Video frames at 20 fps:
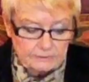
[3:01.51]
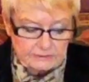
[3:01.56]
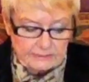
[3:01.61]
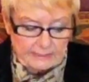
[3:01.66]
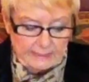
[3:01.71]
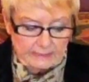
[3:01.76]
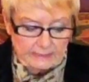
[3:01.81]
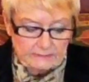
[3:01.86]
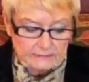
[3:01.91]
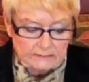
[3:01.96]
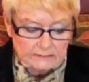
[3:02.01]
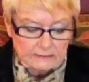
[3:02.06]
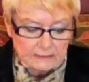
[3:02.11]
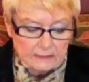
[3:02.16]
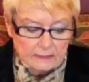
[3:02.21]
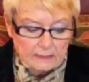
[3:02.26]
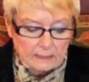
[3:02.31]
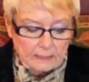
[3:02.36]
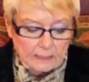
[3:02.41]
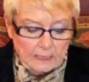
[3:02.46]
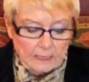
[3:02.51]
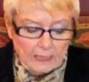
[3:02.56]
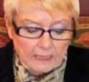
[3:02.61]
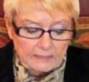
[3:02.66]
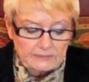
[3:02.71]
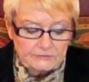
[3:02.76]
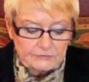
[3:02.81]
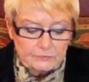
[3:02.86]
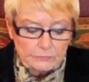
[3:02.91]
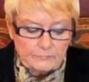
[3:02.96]
tasks
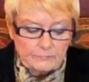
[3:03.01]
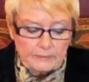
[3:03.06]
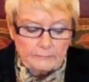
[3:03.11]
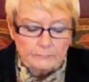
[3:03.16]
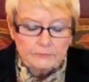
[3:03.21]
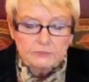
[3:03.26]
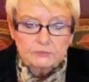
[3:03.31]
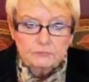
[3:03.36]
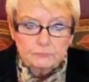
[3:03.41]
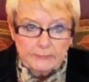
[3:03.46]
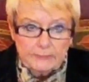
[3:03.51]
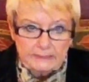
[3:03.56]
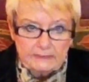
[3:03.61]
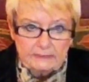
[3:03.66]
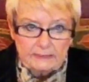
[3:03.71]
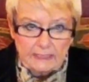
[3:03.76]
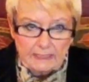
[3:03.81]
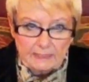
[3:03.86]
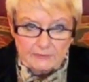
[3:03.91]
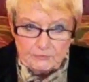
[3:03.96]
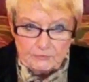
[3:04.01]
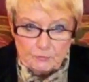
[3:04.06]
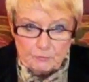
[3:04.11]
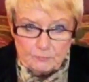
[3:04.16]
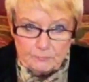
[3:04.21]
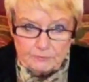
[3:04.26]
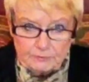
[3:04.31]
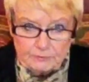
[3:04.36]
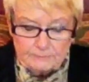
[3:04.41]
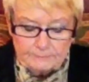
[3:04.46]
as though they were great and
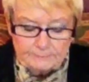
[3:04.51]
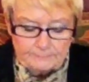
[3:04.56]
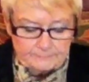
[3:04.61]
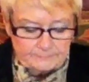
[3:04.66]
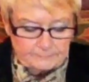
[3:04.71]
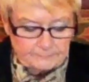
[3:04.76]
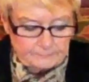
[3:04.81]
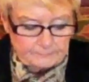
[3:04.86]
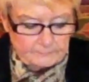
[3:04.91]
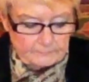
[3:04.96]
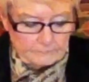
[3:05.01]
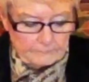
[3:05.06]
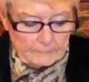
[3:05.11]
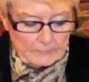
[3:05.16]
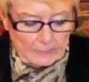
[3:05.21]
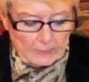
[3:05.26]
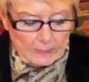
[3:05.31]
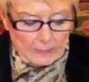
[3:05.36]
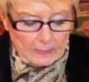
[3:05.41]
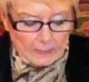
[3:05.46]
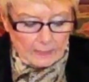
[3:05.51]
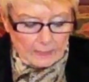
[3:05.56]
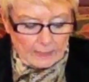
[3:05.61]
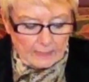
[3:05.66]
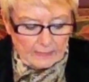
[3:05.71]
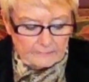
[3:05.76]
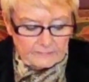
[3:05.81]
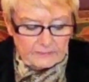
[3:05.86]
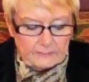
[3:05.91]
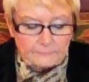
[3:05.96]
noble.
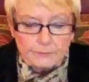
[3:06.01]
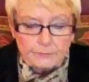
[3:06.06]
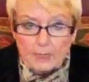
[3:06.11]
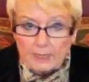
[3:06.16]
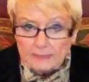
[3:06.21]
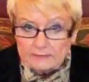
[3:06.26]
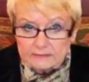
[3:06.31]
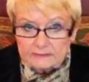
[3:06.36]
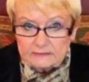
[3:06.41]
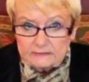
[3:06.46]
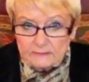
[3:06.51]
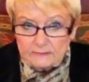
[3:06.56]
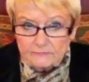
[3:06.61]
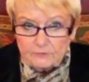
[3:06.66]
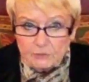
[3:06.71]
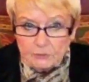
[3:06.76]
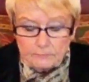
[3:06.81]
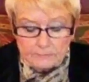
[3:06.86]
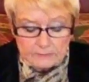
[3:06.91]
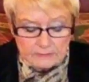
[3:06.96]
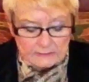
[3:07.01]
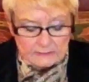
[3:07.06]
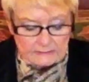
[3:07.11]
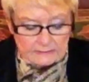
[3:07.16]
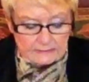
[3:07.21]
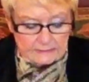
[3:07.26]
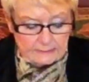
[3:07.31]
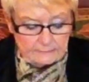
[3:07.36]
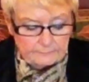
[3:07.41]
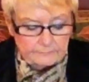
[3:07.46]
And the practice of
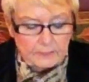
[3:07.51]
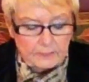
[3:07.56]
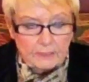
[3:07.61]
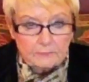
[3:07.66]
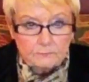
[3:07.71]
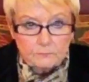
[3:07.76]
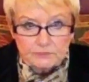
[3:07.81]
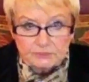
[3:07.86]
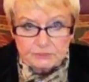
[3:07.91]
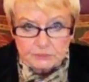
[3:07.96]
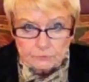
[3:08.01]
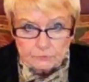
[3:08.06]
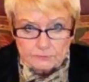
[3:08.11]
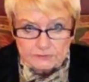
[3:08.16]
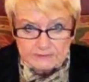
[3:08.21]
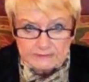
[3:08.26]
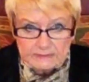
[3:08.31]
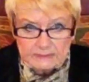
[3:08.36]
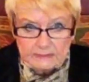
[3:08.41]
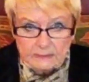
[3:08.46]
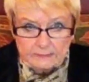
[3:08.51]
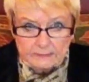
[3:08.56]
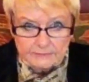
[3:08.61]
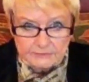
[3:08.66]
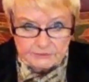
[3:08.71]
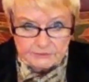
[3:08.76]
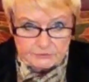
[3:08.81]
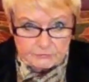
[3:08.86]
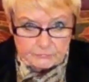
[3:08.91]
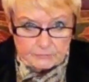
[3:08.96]
humility, which you will see on
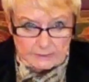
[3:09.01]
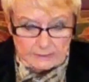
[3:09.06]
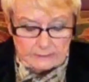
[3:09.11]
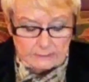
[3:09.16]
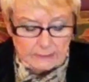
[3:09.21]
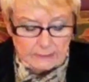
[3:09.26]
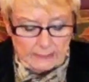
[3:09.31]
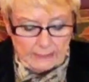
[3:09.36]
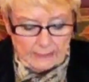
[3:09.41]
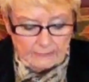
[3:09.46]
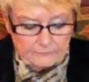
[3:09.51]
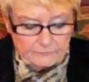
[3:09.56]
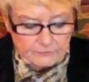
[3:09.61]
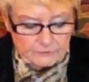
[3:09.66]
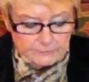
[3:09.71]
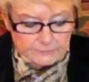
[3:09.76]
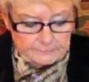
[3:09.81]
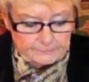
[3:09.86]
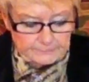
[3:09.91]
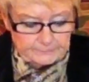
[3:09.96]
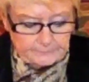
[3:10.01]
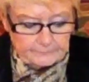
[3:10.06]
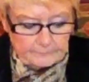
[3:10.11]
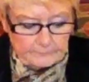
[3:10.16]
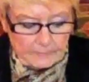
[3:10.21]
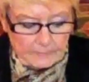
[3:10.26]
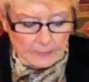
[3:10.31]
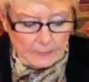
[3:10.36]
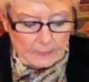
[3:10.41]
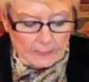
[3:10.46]
the screen after,
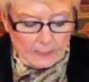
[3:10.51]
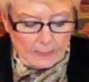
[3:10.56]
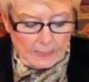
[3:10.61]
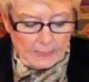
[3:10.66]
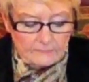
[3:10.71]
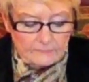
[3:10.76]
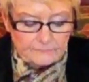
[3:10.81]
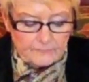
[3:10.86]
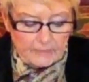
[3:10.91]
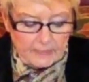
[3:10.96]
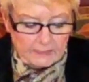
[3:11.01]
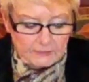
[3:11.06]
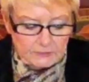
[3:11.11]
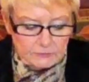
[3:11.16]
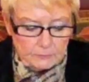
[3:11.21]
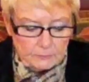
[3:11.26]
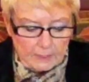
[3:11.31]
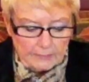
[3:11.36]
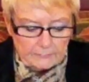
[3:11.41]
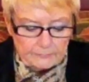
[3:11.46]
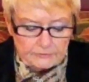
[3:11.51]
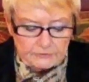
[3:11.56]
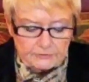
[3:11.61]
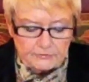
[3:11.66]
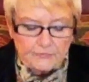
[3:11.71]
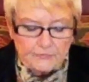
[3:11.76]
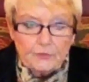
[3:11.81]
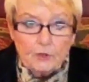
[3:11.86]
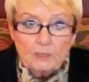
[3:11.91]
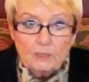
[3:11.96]
I value others'
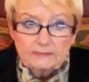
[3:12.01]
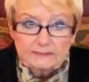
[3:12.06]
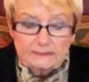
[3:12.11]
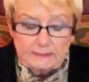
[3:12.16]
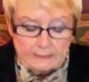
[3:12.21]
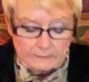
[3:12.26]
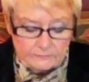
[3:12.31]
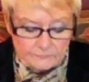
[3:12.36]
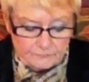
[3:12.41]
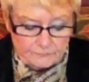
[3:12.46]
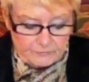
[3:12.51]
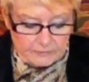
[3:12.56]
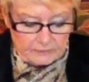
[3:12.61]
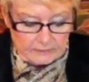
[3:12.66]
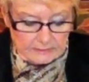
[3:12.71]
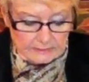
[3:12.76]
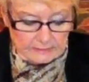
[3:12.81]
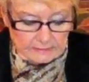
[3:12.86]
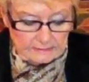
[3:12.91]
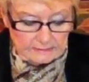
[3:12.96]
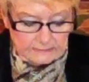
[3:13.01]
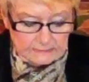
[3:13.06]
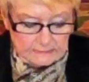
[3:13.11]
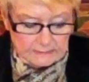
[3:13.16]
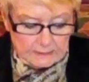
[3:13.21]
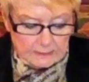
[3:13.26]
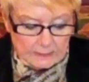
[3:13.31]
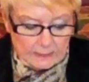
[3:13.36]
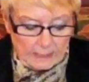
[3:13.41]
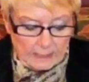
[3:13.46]
thoughts and feelings.
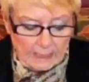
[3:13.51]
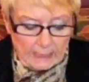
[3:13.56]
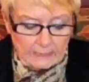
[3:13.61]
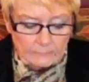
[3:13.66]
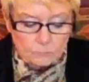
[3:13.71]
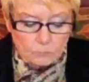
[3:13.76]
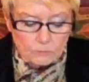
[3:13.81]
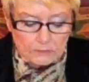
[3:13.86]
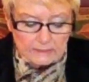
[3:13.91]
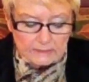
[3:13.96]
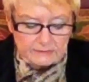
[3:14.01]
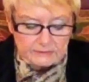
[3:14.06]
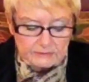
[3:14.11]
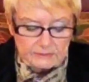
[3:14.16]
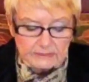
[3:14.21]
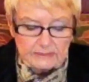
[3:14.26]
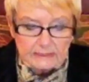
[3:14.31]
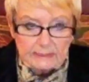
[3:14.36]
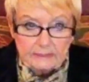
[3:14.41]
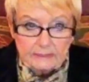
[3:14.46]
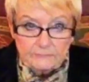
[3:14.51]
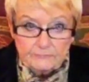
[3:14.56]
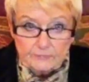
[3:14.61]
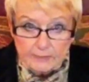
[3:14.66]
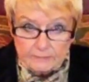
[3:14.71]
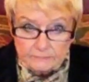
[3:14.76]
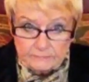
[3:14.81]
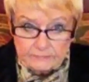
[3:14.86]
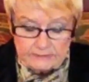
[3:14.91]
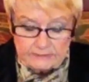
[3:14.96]
I am willing to give
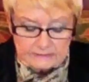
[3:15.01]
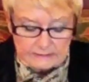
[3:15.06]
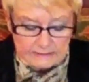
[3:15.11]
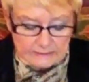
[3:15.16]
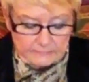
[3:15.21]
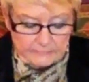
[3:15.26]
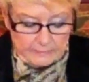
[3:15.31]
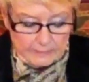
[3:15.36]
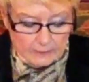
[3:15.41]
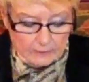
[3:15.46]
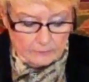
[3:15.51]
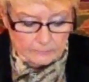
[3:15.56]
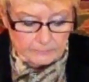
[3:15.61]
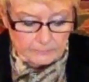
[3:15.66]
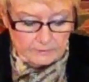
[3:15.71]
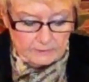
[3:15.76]
and receive help.